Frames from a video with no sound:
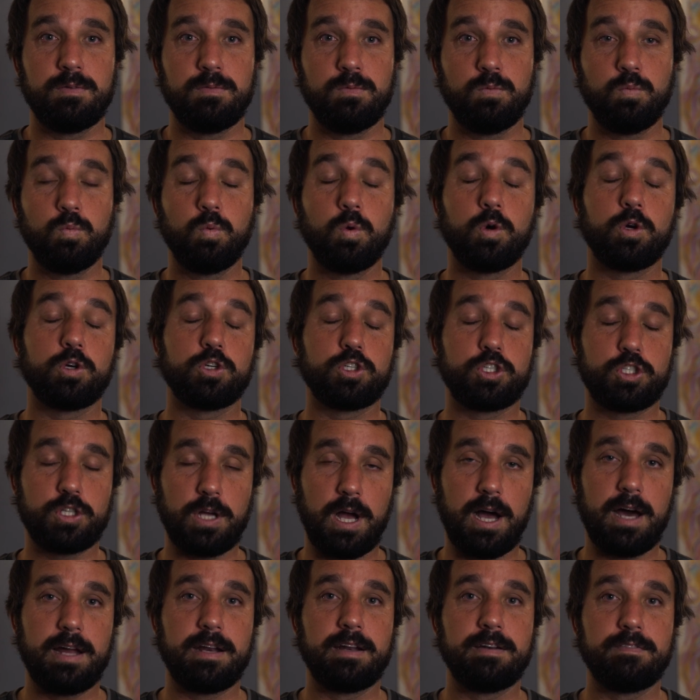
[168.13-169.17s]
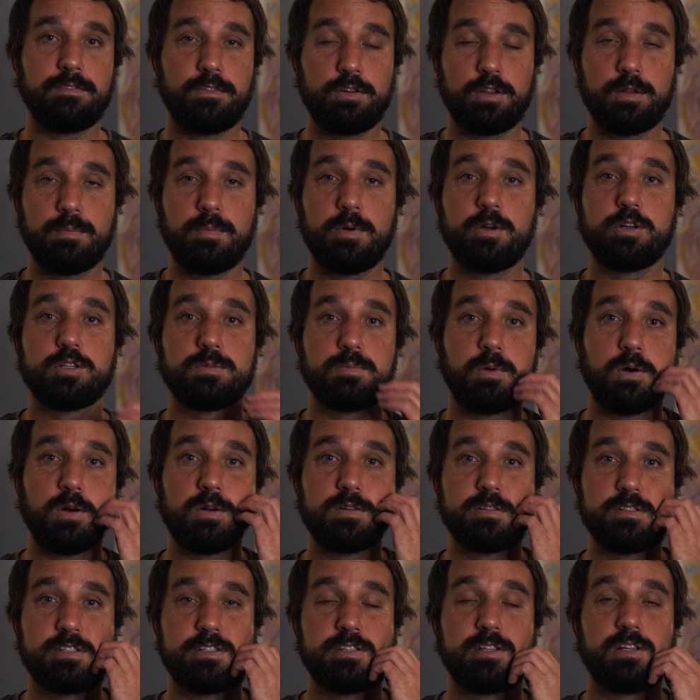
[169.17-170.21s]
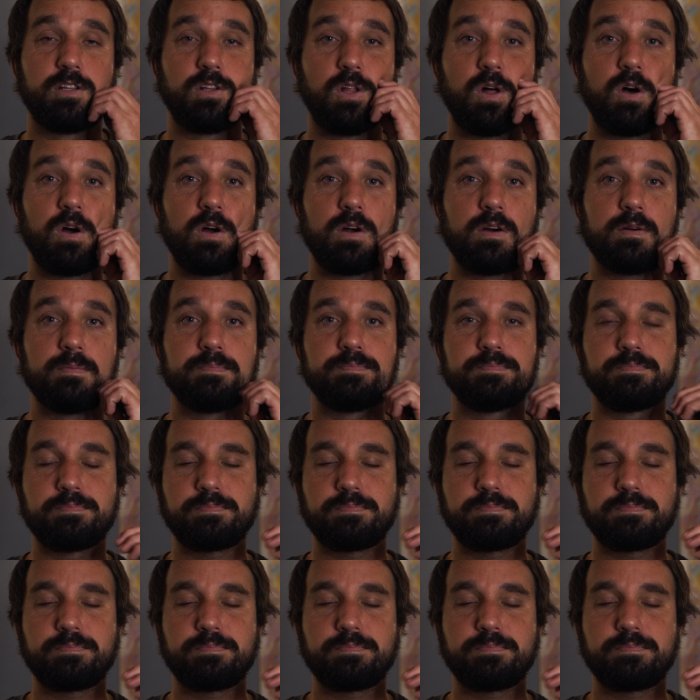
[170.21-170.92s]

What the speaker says: were shot in for the most part and still are.